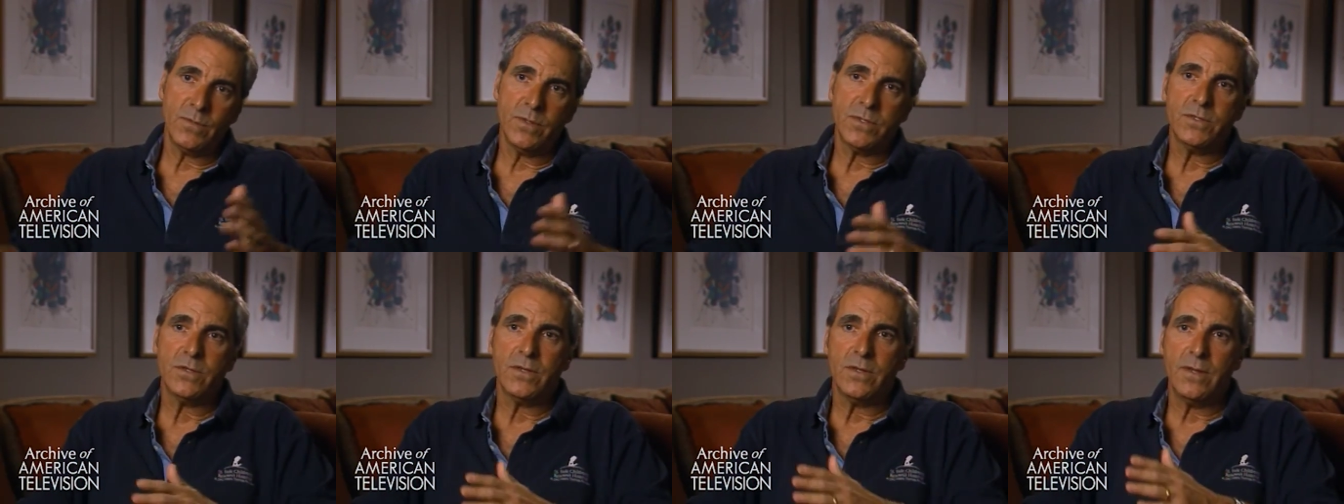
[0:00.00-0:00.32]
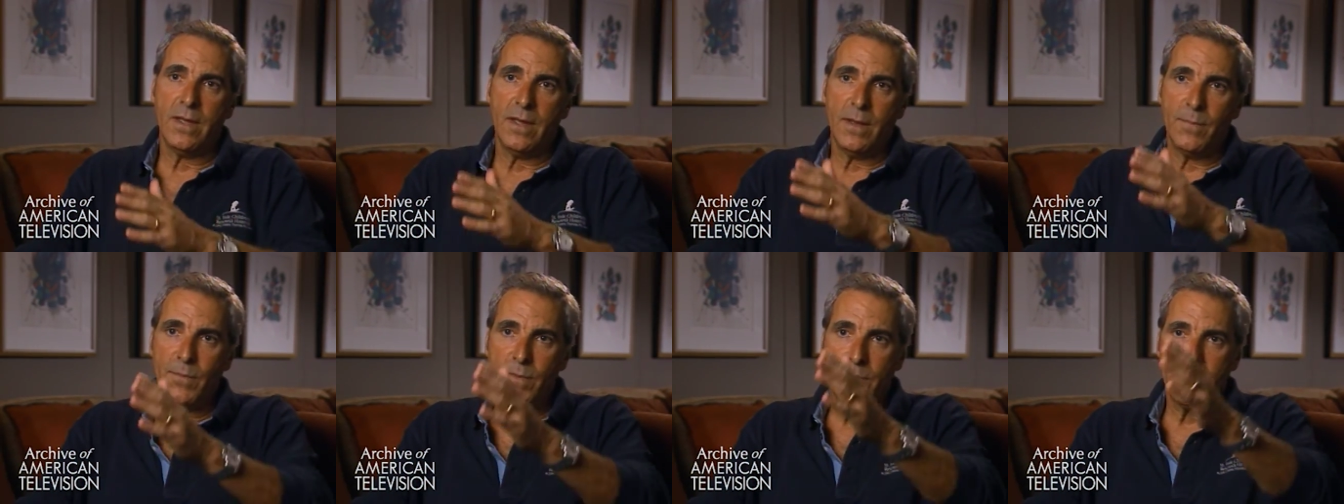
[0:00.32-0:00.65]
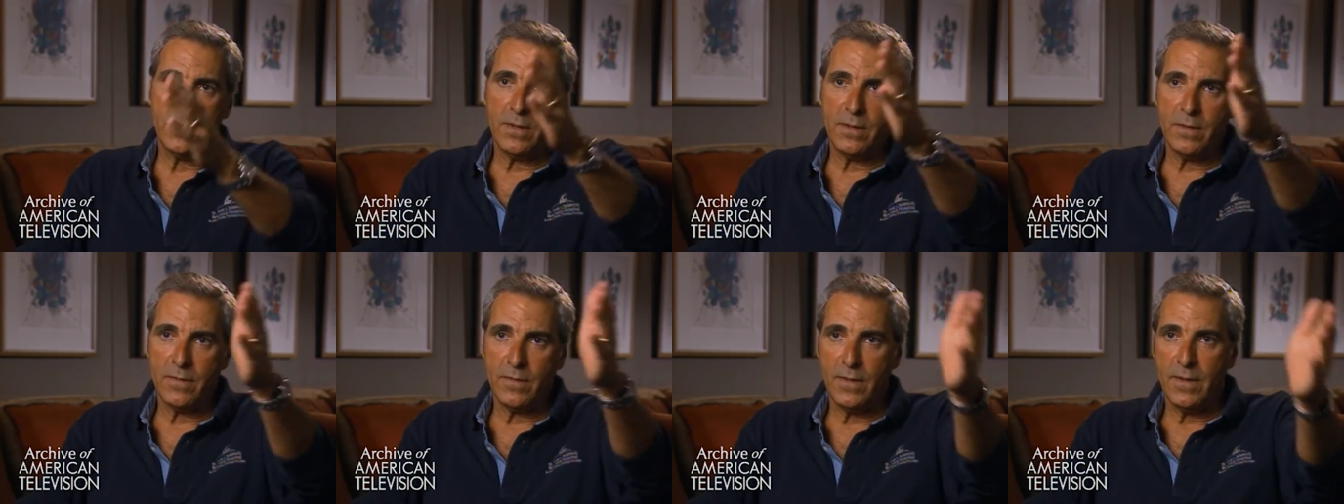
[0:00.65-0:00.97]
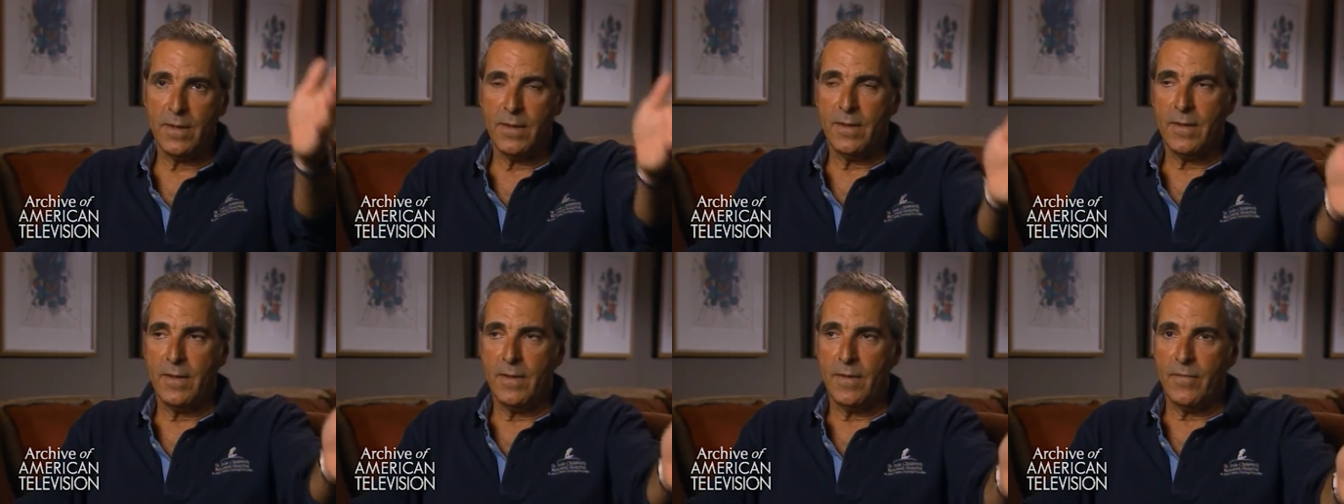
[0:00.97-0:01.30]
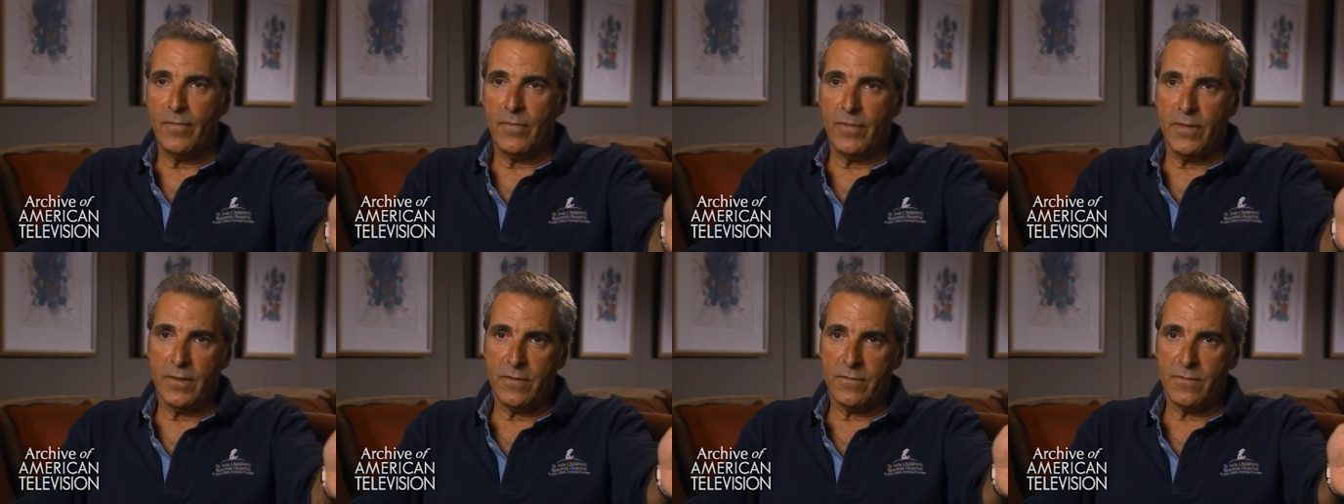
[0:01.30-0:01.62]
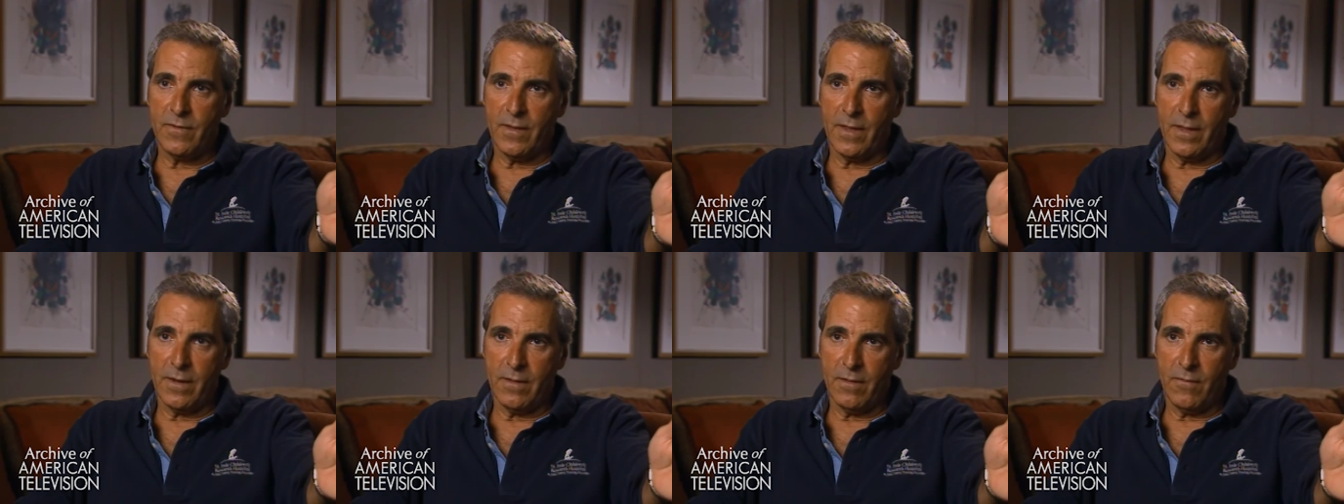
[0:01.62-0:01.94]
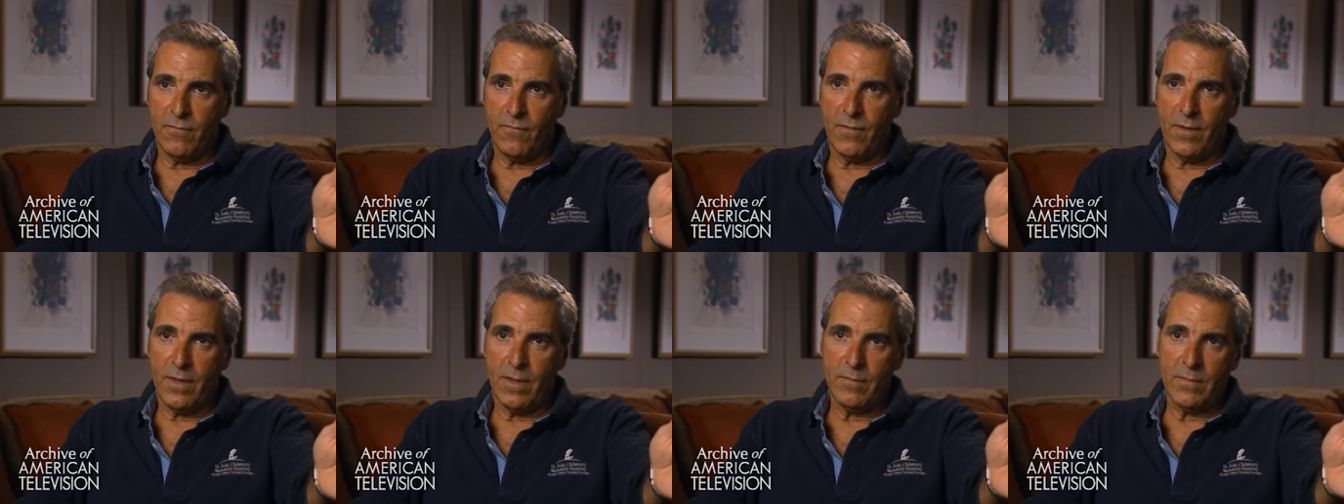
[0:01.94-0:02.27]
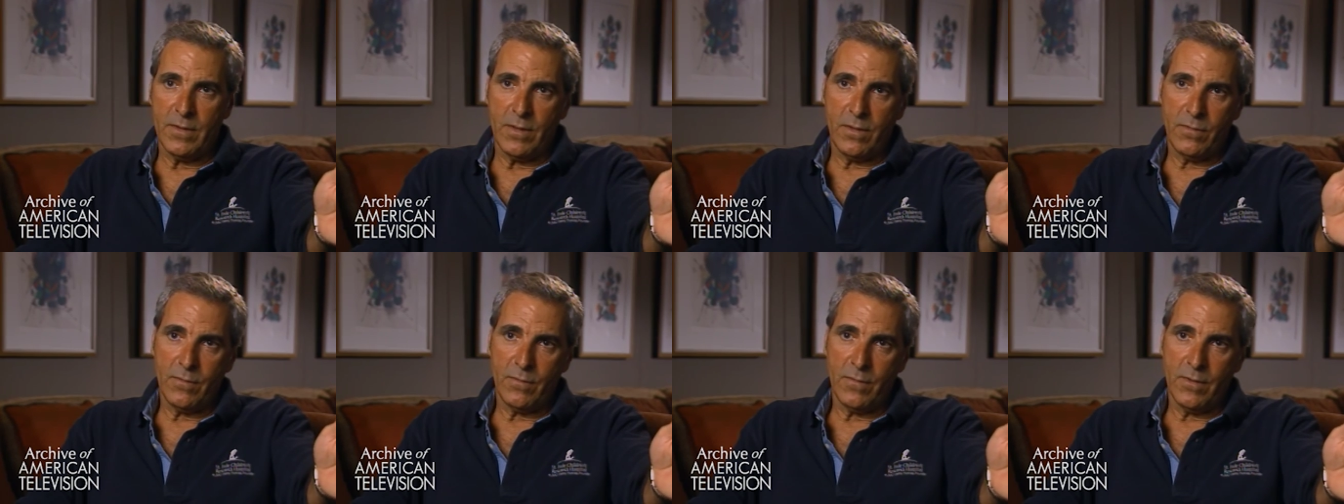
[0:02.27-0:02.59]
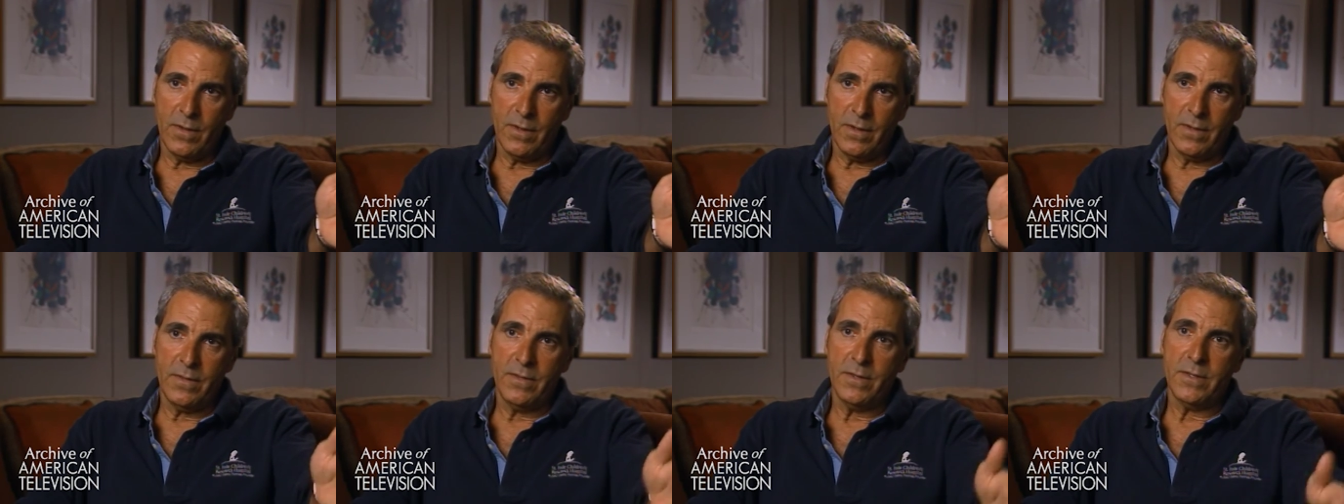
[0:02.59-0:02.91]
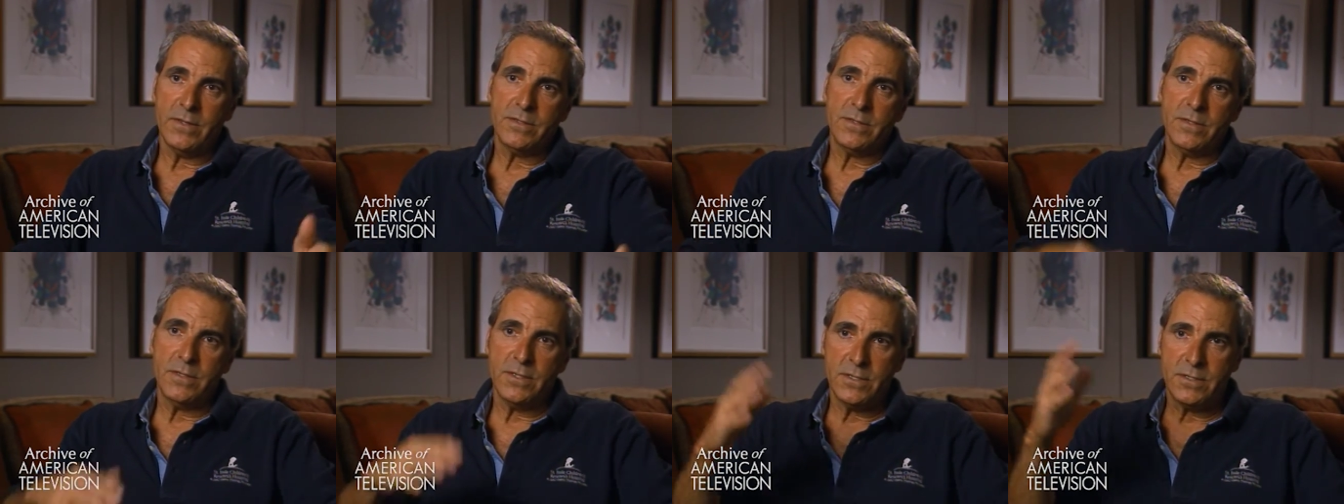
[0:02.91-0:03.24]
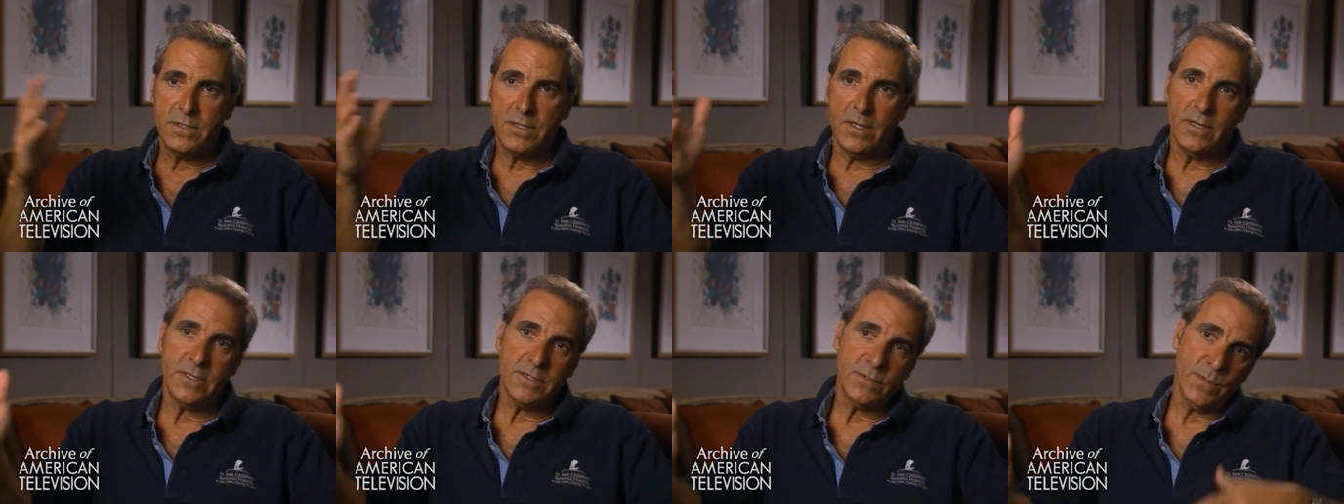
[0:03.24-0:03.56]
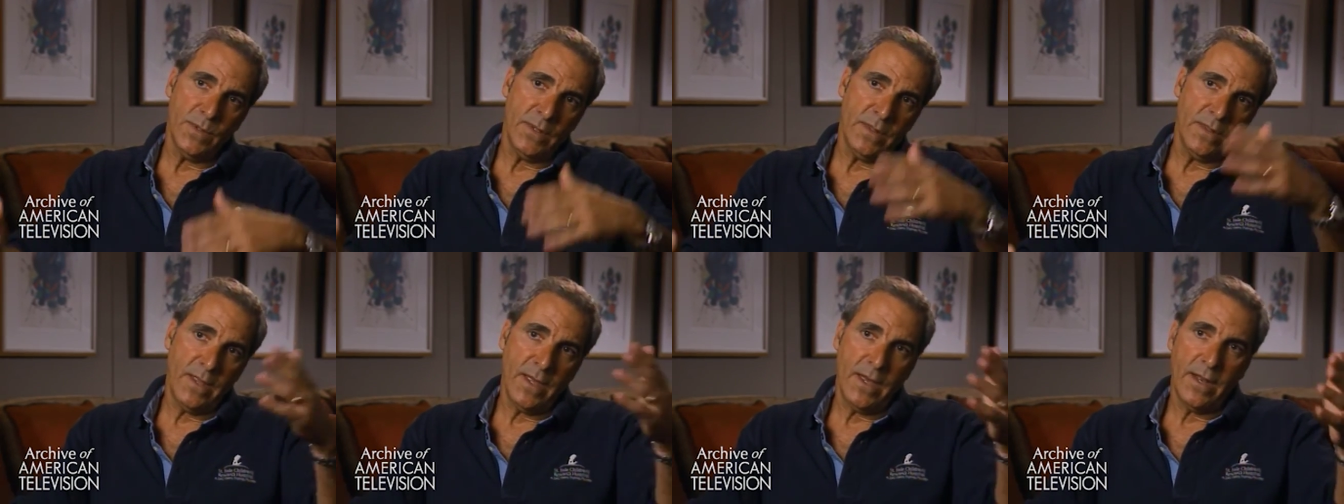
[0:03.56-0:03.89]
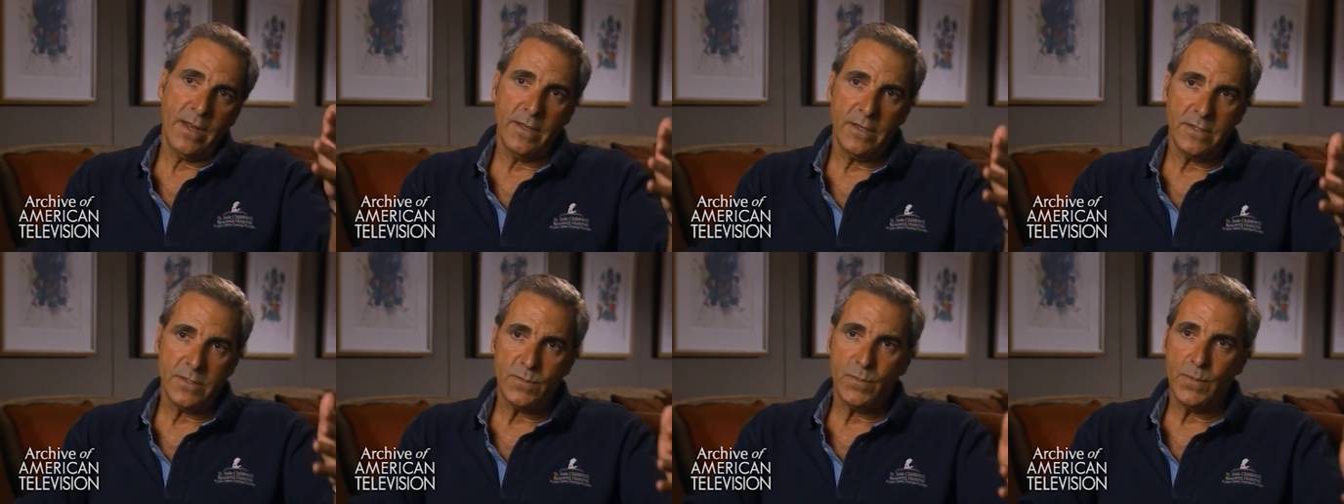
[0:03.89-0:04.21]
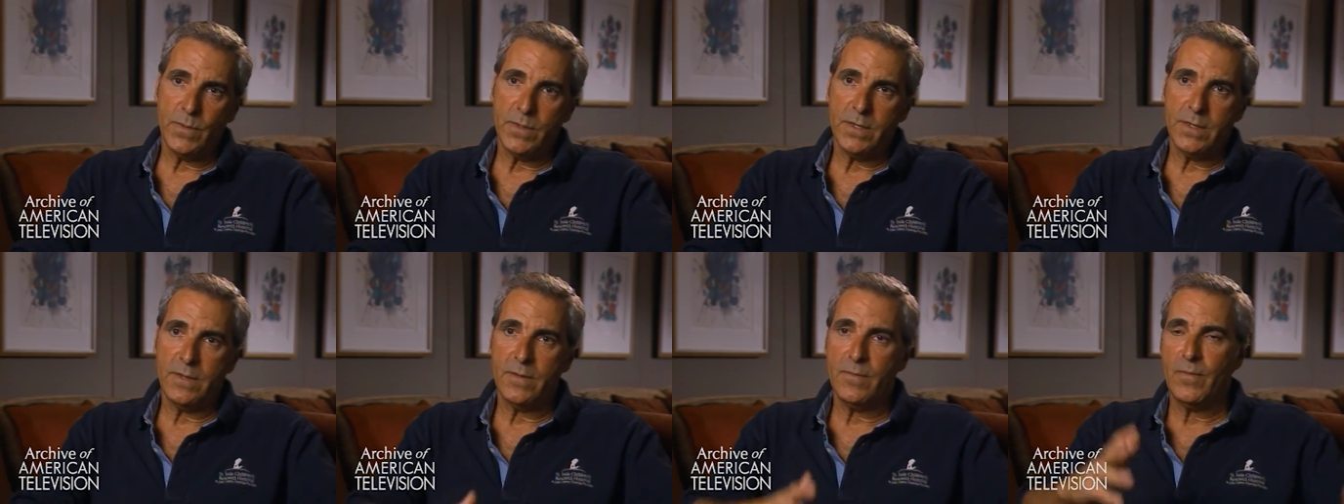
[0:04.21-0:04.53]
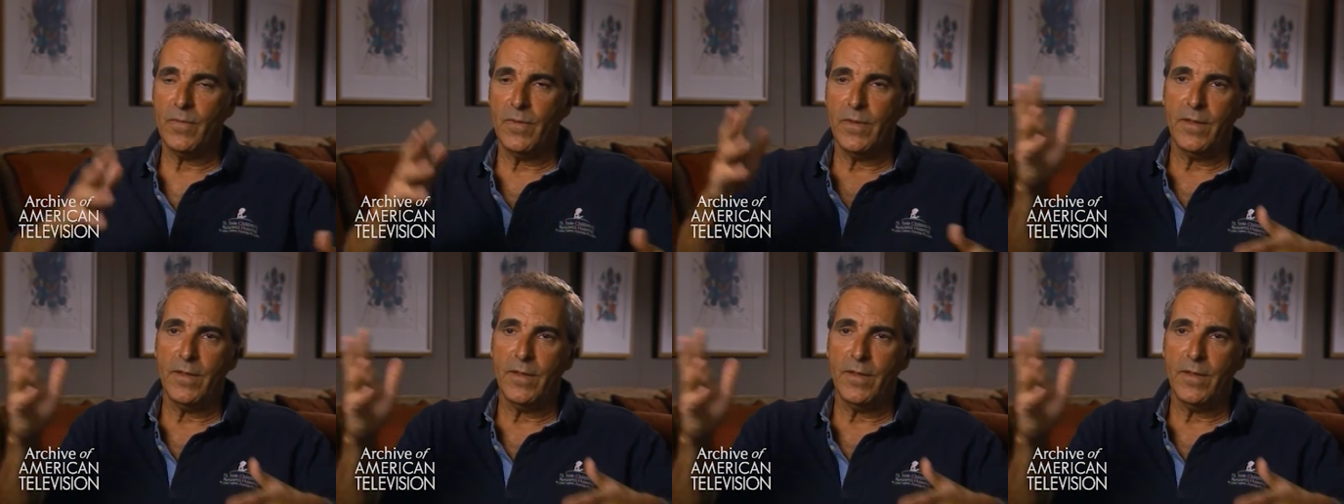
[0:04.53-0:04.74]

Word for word: What's going to happen to this side of the family through all of this? This husband, that husband, and